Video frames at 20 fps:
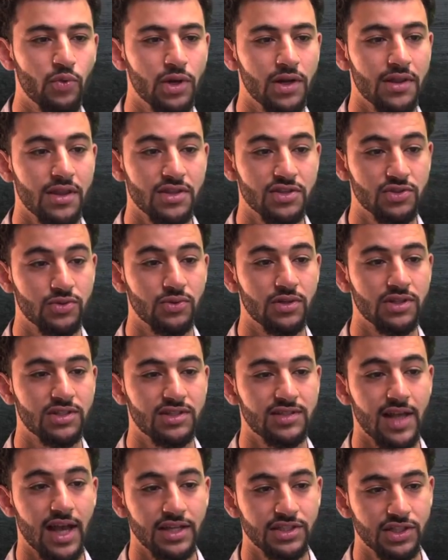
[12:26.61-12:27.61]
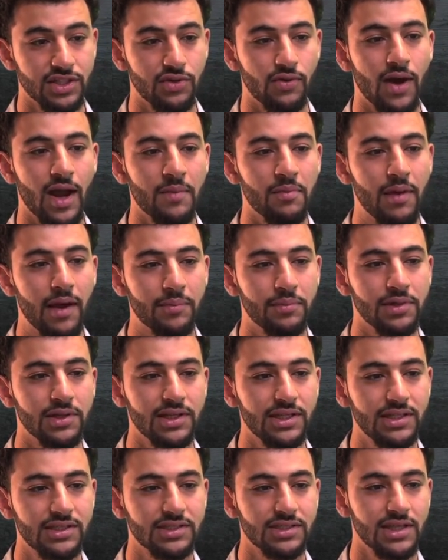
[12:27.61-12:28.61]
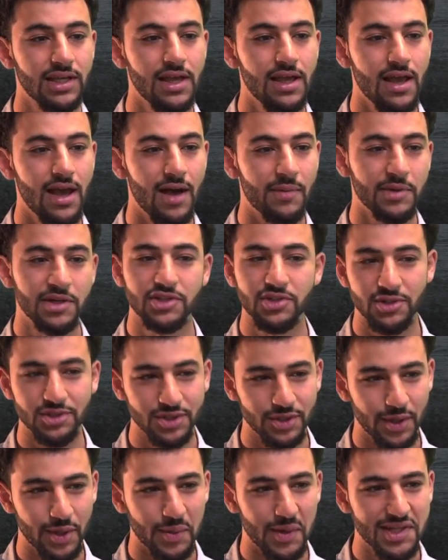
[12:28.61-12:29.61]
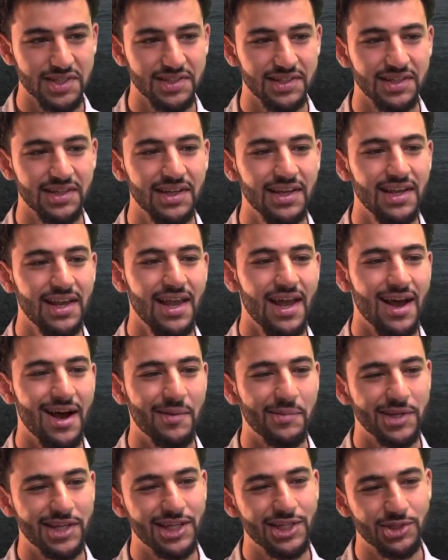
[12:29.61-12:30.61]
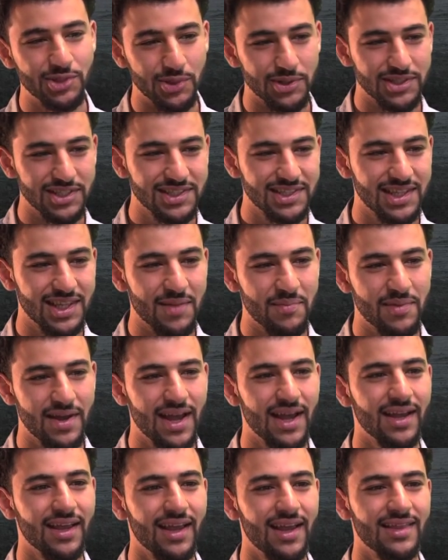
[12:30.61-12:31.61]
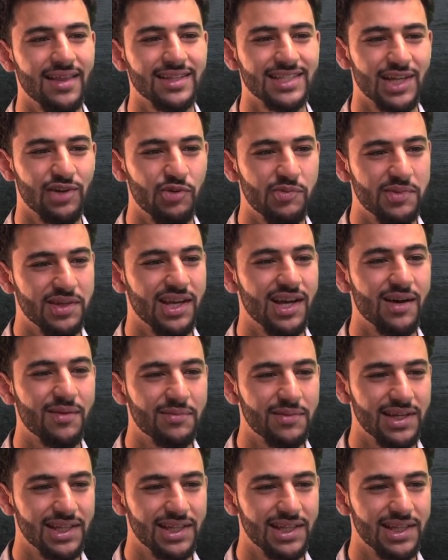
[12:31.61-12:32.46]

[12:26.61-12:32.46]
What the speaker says: one of the students is actually grabbed by police and is also arrested. And he joins us in the back, and that's how we become